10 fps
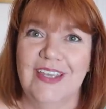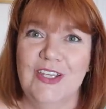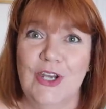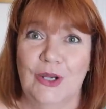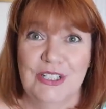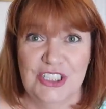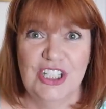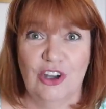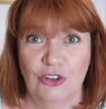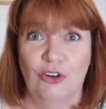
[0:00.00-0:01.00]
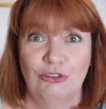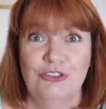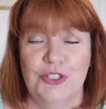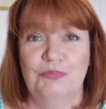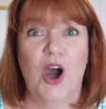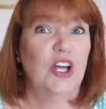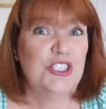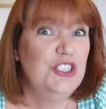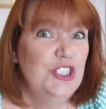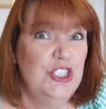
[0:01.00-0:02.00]
You know, has she gone on to
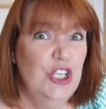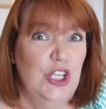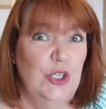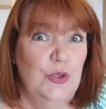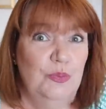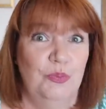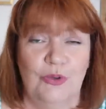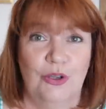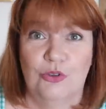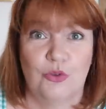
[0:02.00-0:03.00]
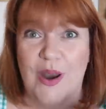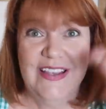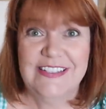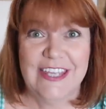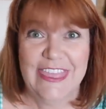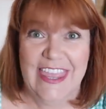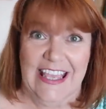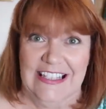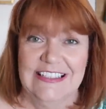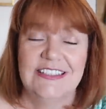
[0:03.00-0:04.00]
pastures new, greater
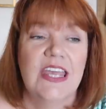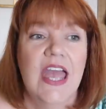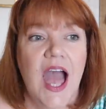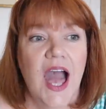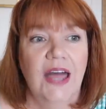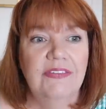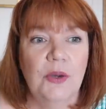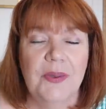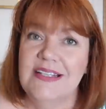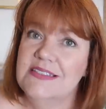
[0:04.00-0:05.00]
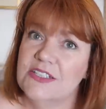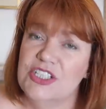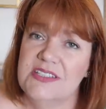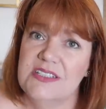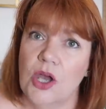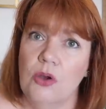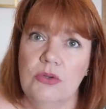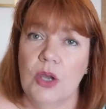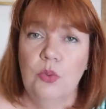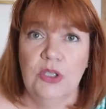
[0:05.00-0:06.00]
things? And they got back in touch and said, oh
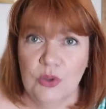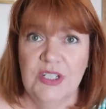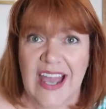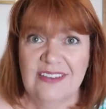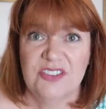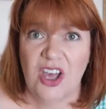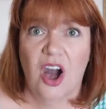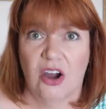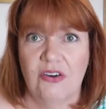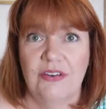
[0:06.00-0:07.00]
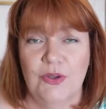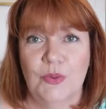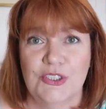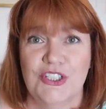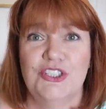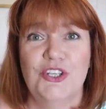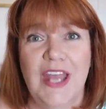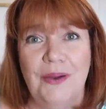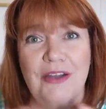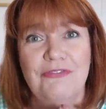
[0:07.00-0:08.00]
no, you can have Zahara if you want to. So
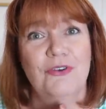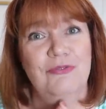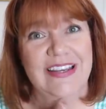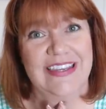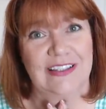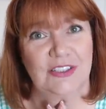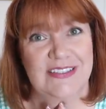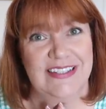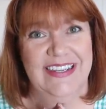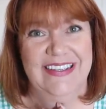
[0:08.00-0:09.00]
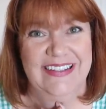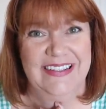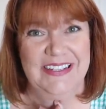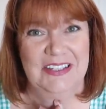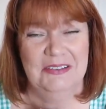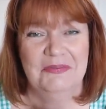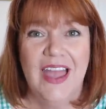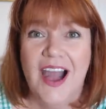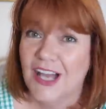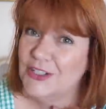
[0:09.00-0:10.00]
now I feel really guilty.
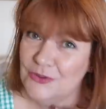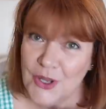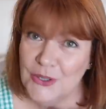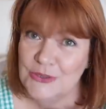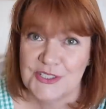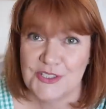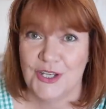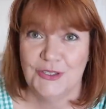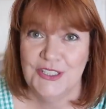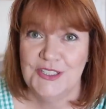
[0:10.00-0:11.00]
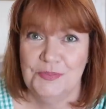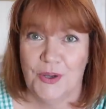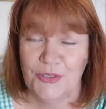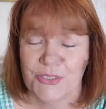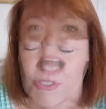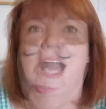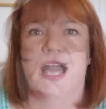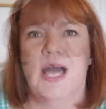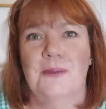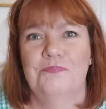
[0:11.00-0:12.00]
I don't know who styled this box.
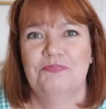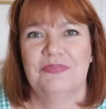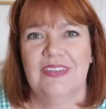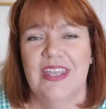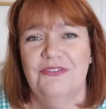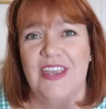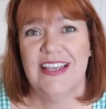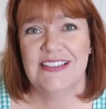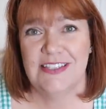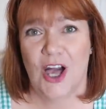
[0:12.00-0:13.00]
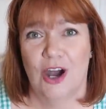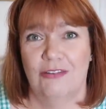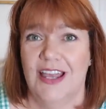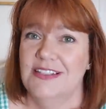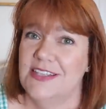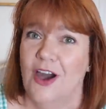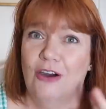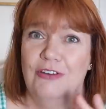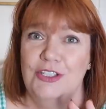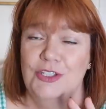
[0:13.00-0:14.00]
If it is Zahara, and
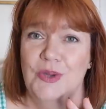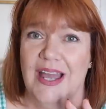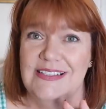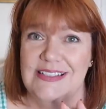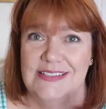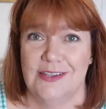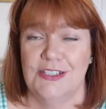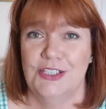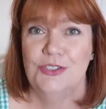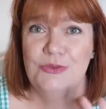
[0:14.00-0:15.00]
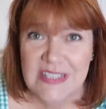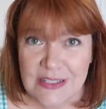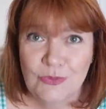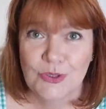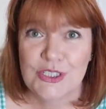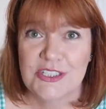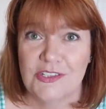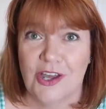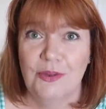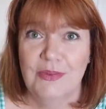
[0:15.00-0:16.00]
Zahara, you had decided you didn't want to
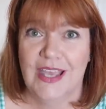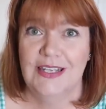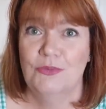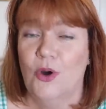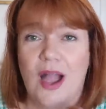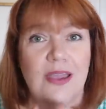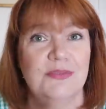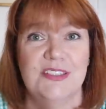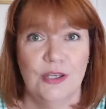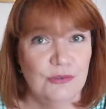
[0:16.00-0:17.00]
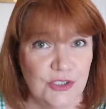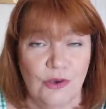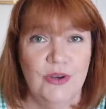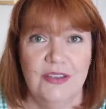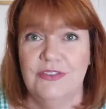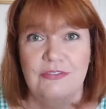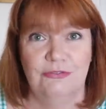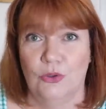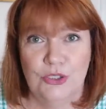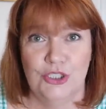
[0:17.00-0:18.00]
style me anymore, I am so sorry if they
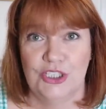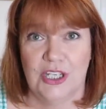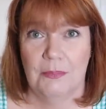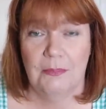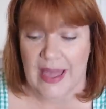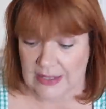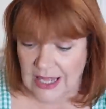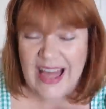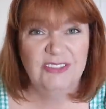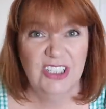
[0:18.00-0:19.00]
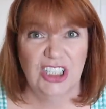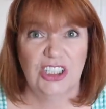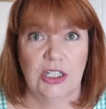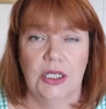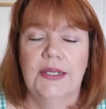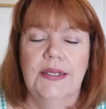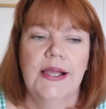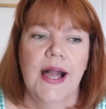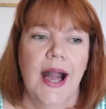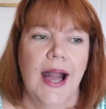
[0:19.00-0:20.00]
forced you to come back. I'll have a look.
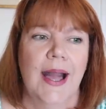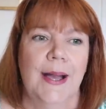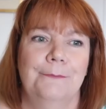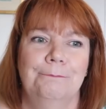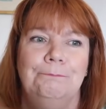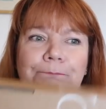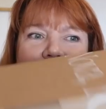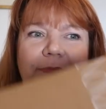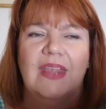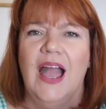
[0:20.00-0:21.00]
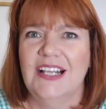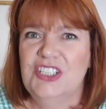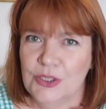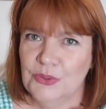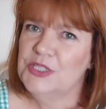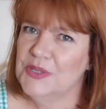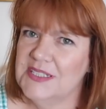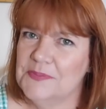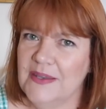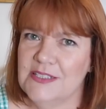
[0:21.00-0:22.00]
I do wish we
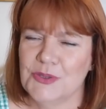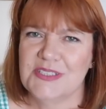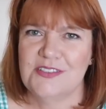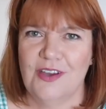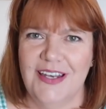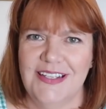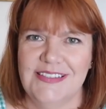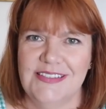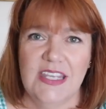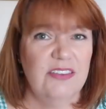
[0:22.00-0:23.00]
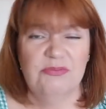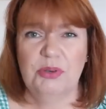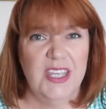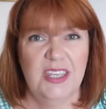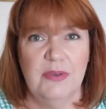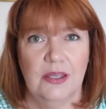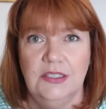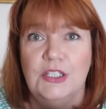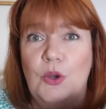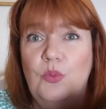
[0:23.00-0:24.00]
could speak to our stylists, even by email,
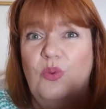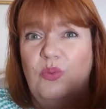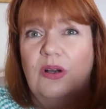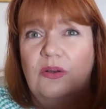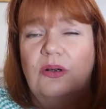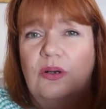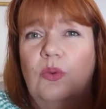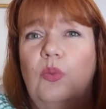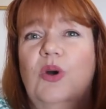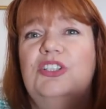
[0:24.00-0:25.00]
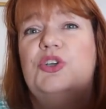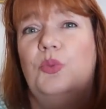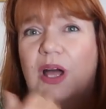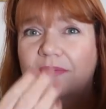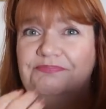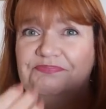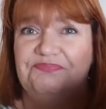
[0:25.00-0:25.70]
you know, one-to-one,